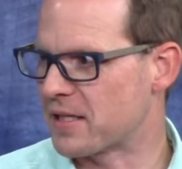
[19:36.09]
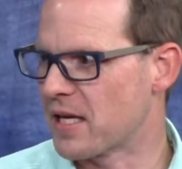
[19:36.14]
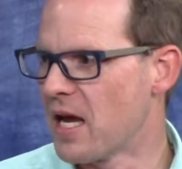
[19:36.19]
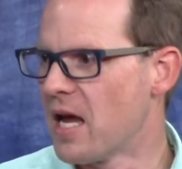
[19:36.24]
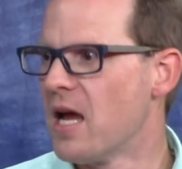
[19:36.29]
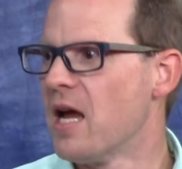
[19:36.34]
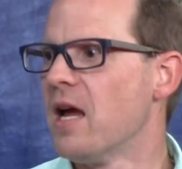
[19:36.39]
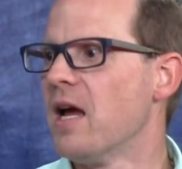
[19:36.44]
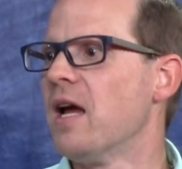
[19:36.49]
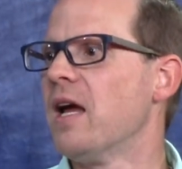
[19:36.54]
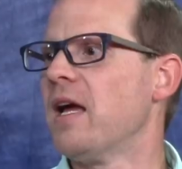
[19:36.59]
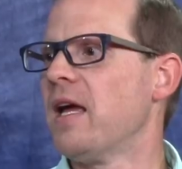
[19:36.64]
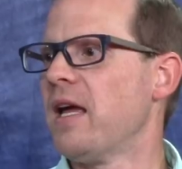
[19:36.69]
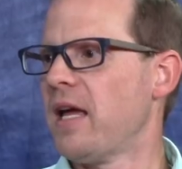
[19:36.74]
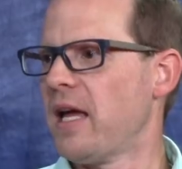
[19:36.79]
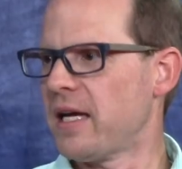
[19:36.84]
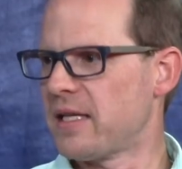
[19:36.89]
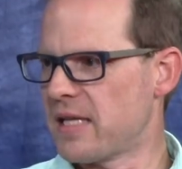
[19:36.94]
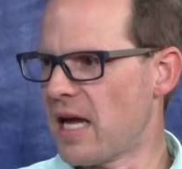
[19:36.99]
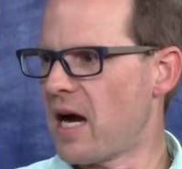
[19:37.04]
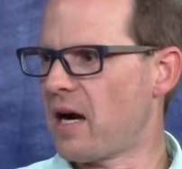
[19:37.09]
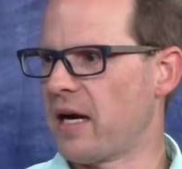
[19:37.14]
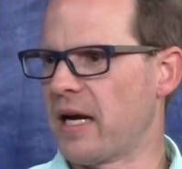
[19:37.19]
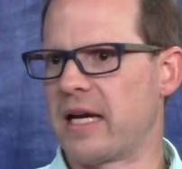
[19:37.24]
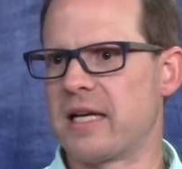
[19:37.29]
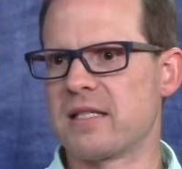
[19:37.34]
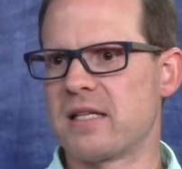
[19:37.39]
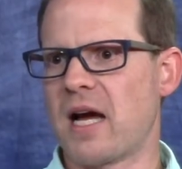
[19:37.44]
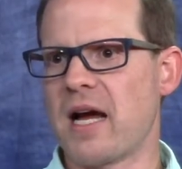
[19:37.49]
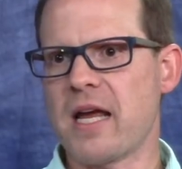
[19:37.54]
Encompassed grace. Exactly,
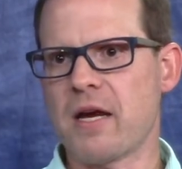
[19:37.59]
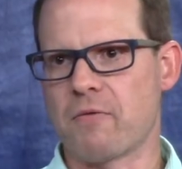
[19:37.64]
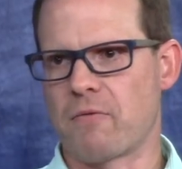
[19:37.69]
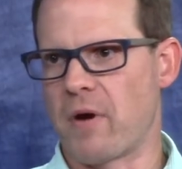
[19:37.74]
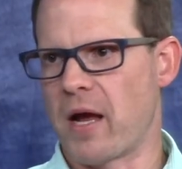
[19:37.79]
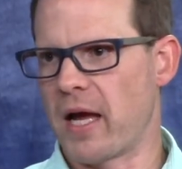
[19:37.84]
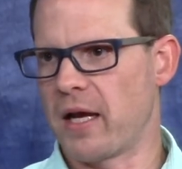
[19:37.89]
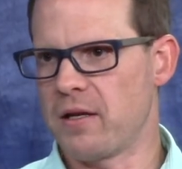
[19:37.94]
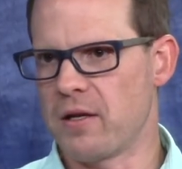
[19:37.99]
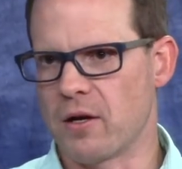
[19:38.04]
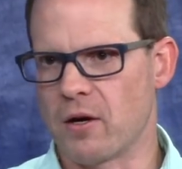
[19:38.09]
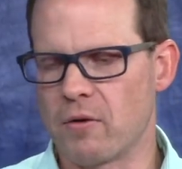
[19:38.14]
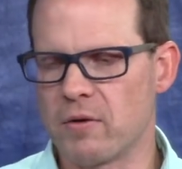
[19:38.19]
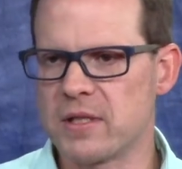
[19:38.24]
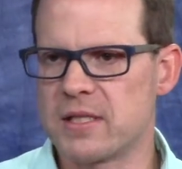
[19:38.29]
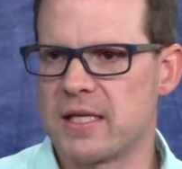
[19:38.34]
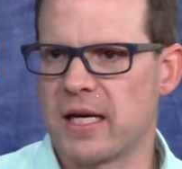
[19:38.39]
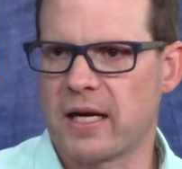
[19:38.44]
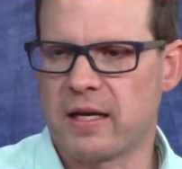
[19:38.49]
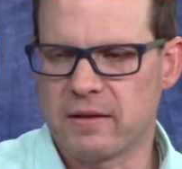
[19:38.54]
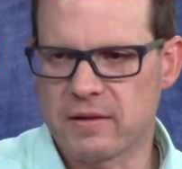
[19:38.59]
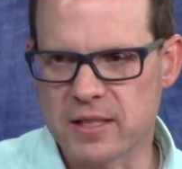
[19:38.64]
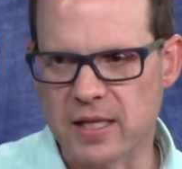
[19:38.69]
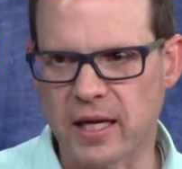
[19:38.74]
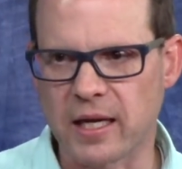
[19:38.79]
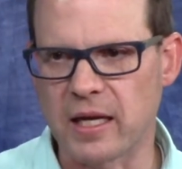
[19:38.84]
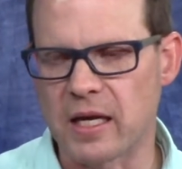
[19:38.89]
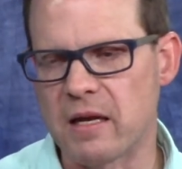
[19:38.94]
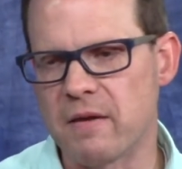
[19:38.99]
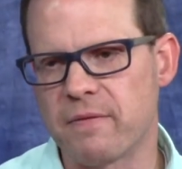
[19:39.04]
because I had read, you know, in Second,
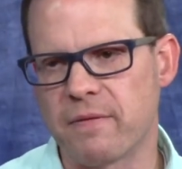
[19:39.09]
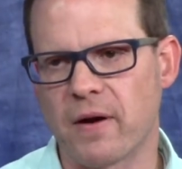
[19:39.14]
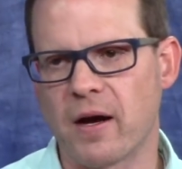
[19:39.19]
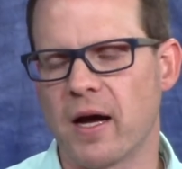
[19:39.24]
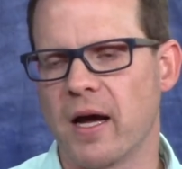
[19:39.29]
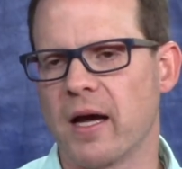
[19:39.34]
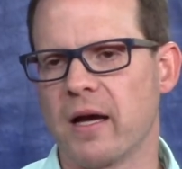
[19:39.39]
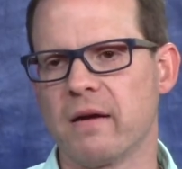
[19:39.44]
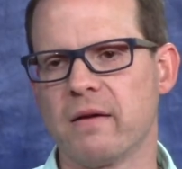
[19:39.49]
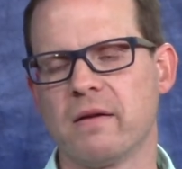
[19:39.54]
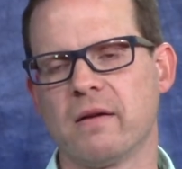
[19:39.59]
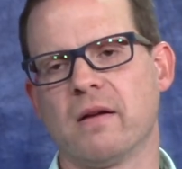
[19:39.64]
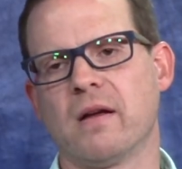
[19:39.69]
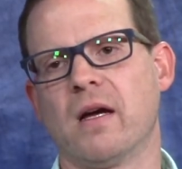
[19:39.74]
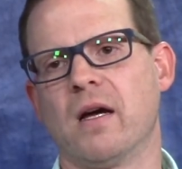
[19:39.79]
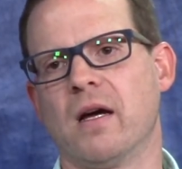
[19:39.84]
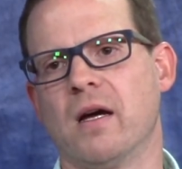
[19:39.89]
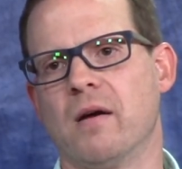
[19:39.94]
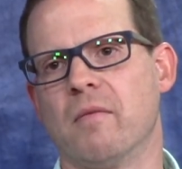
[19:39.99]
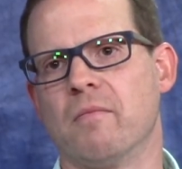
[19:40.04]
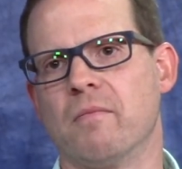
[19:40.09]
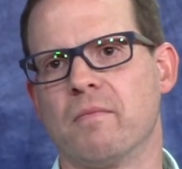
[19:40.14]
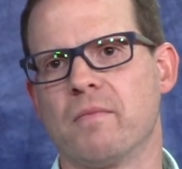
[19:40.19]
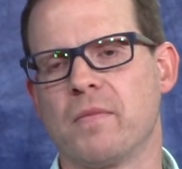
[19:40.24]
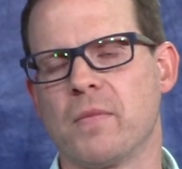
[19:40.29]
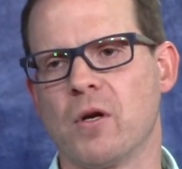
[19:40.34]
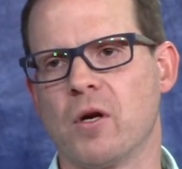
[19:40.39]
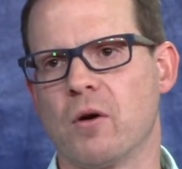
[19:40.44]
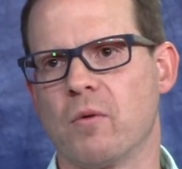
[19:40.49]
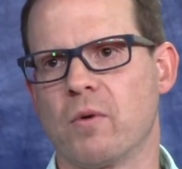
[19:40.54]
second Nephi, um,
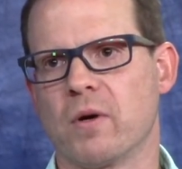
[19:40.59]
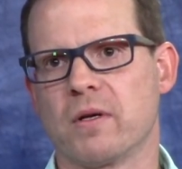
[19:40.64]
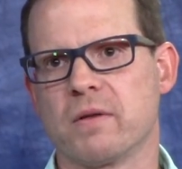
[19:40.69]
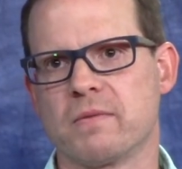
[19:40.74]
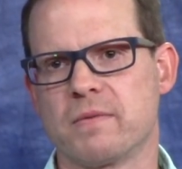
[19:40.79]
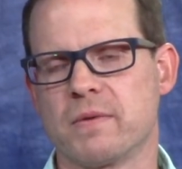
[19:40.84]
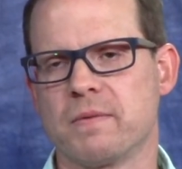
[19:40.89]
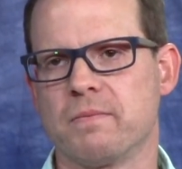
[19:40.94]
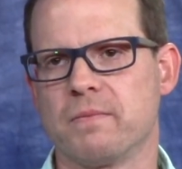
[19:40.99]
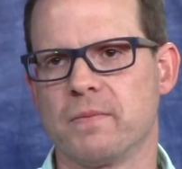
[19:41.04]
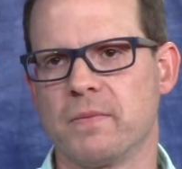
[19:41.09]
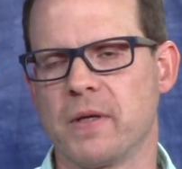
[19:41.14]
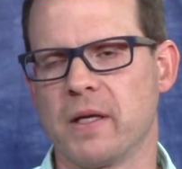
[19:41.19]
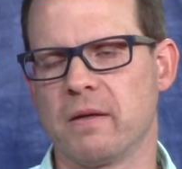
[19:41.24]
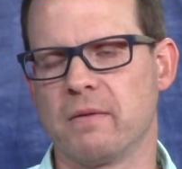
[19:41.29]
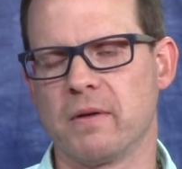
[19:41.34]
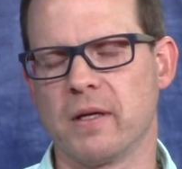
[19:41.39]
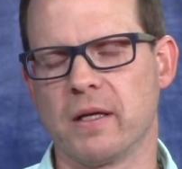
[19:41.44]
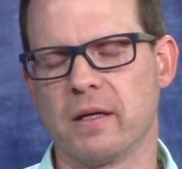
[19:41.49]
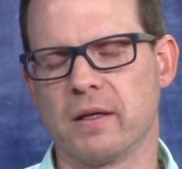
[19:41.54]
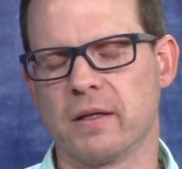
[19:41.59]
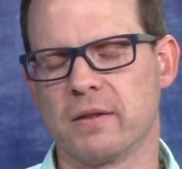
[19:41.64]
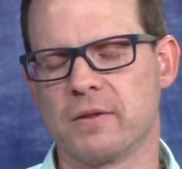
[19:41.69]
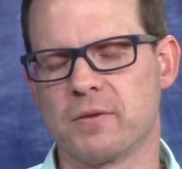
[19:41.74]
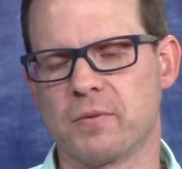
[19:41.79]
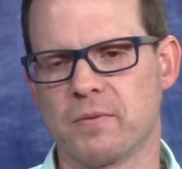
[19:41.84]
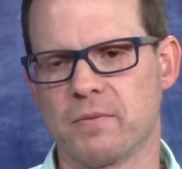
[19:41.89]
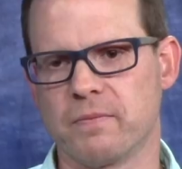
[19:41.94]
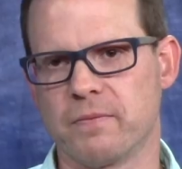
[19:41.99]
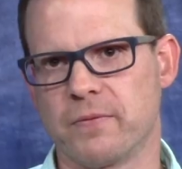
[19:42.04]
you know, where in, in
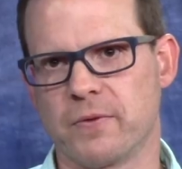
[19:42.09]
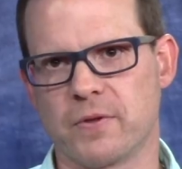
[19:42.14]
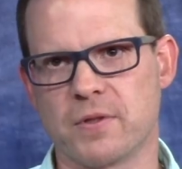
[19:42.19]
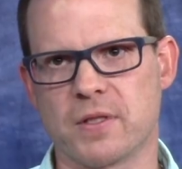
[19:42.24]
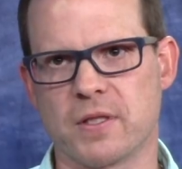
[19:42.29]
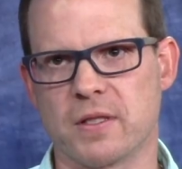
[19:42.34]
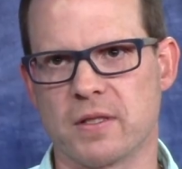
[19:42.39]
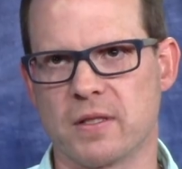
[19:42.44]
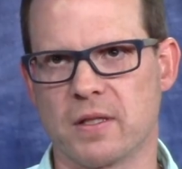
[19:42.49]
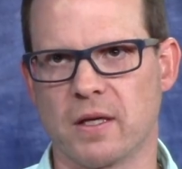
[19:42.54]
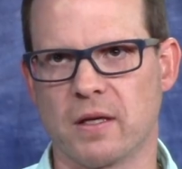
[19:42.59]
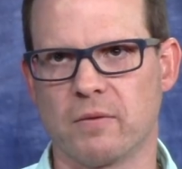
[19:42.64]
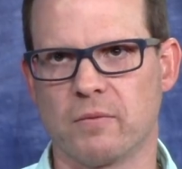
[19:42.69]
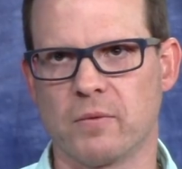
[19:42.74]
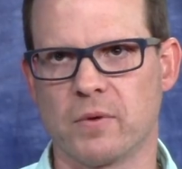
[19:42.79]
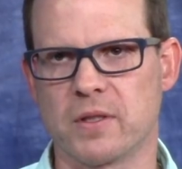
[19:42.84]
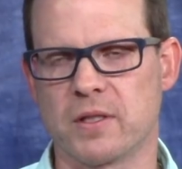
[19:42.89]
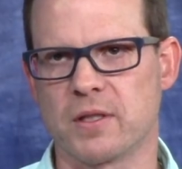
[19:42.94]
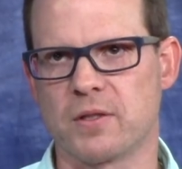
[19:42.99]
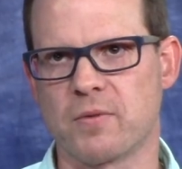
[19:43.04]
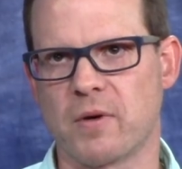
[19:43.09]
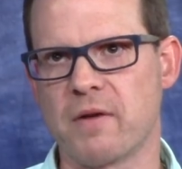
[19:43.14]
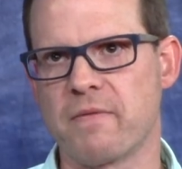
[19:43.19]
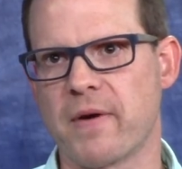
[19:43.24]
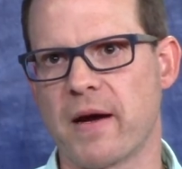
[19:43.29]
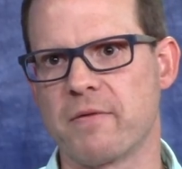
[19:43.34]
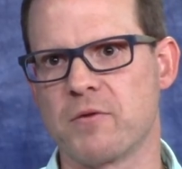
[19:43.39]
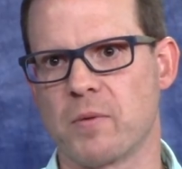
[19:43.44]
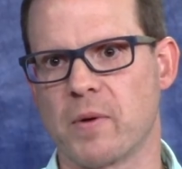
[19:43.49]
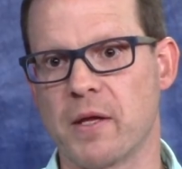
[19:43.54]
verses, uh, was it
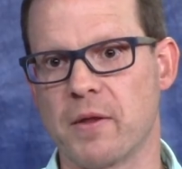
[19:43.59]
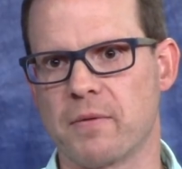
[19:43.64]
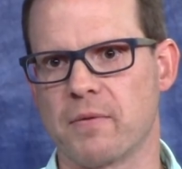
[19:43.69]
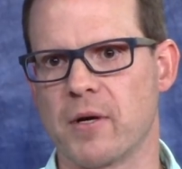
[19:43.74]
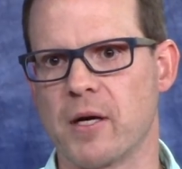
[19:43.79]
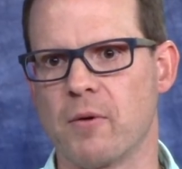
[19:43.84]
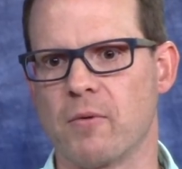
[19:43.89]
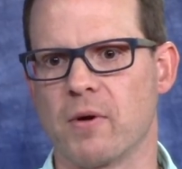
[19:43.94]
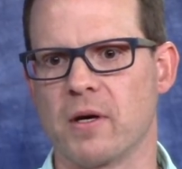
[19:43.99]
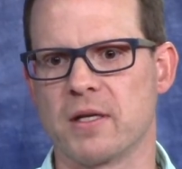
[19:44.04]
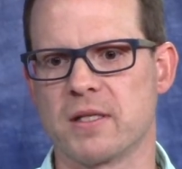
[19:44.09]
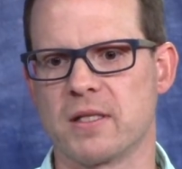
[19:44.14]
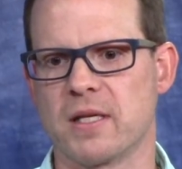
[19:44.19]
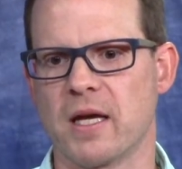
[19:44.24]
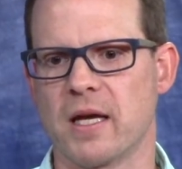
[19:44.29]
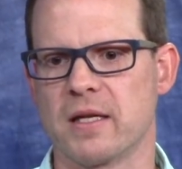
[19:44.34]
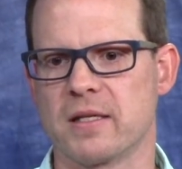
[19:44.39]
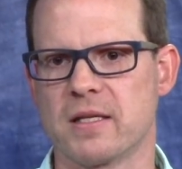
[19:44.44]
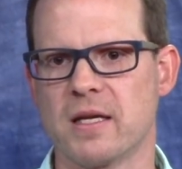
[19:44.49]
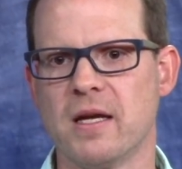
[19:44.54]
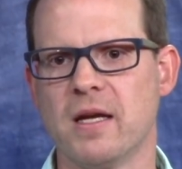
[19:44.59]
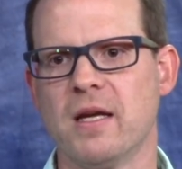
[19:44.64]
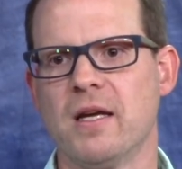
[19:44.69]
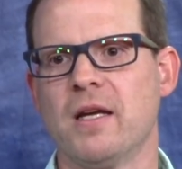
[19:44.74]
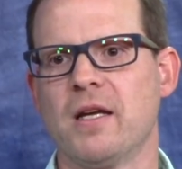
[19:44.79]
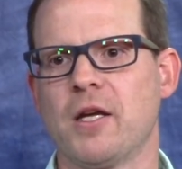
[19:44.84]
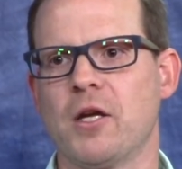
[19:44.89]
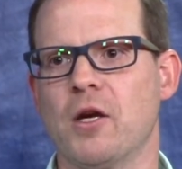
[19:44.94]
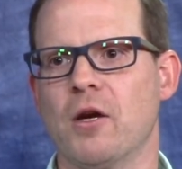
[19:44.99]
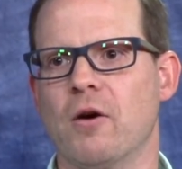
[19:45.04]
25, 23, where right. it says,
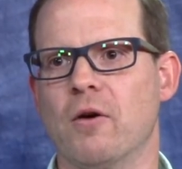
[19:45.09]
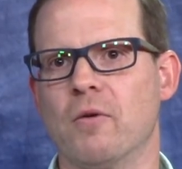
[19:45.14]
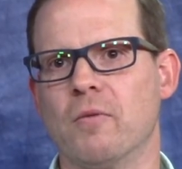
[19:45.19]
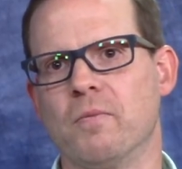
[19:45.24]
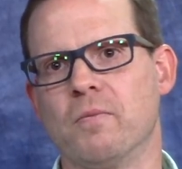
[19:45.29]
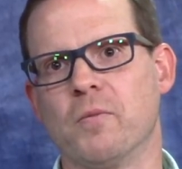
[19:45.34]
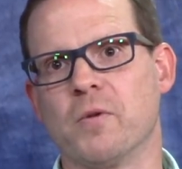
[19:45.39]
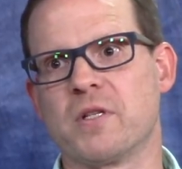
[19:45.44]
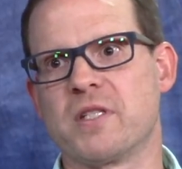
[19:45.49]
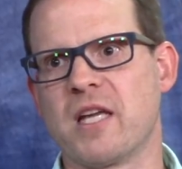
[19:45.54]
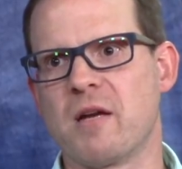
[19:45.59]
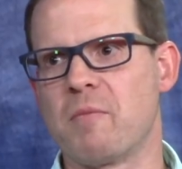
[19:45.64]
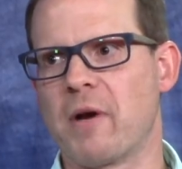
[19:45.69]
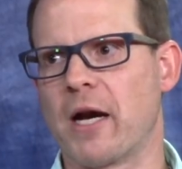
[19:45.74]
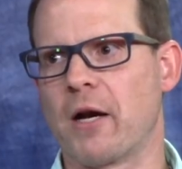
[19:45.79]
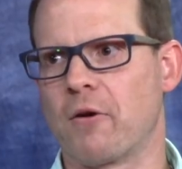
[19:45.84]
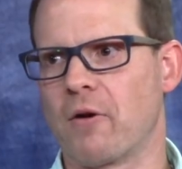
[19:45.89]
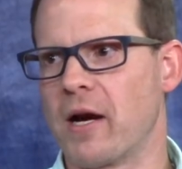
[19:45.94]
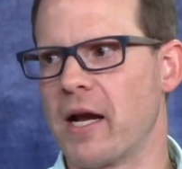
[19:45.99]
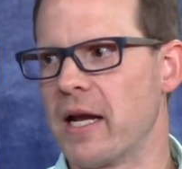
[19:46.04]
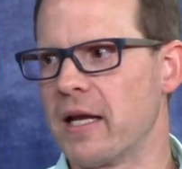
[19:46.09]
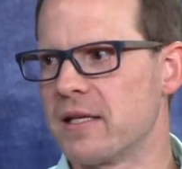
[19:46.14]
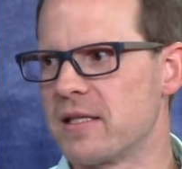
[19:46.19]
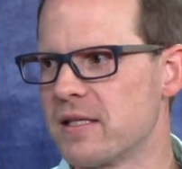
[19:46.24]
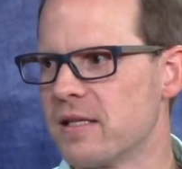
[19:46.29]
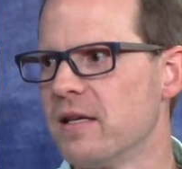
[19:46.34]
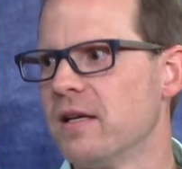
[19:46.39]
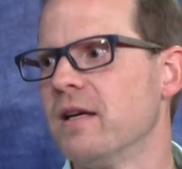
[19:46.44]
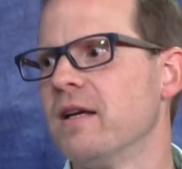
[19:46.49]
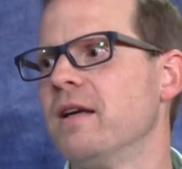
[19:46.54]
you know, we're saved by grace.